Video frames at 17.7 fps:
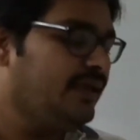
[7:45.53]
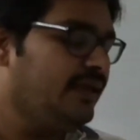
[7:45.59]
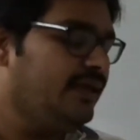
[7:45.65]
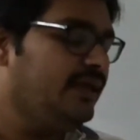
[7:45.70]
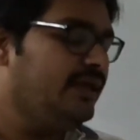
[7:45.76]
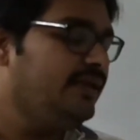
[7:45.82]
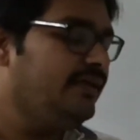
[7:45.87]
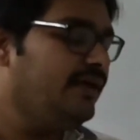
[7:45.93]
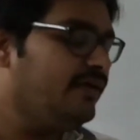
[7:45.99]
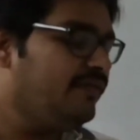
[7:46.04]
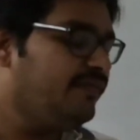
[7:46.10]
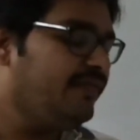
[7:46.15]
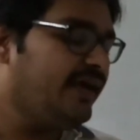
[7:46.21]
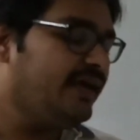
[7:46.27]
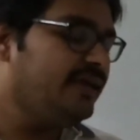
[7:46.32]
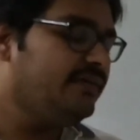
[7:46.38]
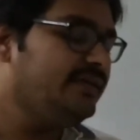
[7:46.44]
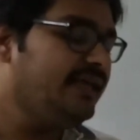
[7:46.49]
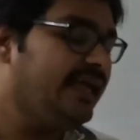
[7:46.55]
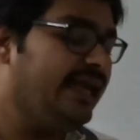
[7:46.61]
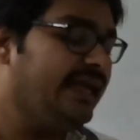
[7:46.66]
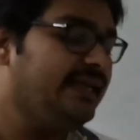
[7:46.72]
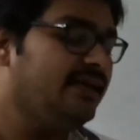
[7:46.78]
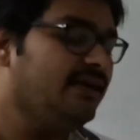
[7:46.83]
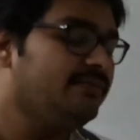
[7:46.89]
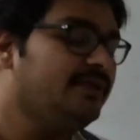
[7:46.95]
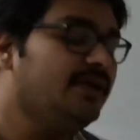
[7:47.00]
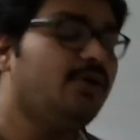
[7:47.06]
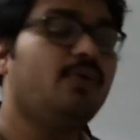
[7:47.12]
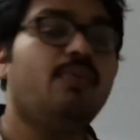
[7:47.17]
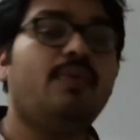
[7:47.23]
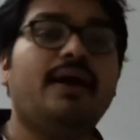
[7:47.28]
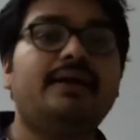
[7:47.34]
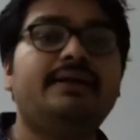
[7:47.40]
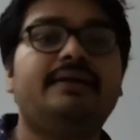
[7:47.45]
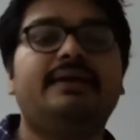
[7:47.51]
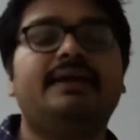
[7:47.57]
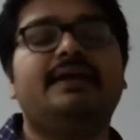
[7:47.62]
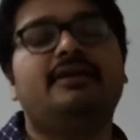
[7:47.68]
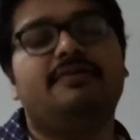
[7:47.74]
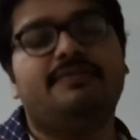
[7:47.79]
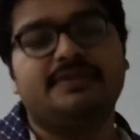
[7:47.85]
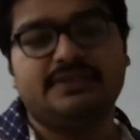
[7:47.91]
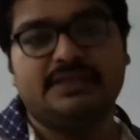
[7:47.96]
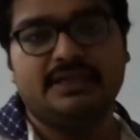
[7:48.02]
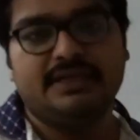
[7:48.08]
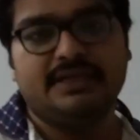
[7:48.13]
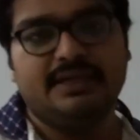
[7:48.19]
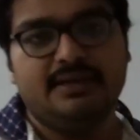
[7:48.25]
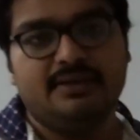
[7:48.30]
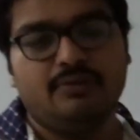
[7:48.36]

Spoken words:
You have to find out the area of the quadrant of a circle.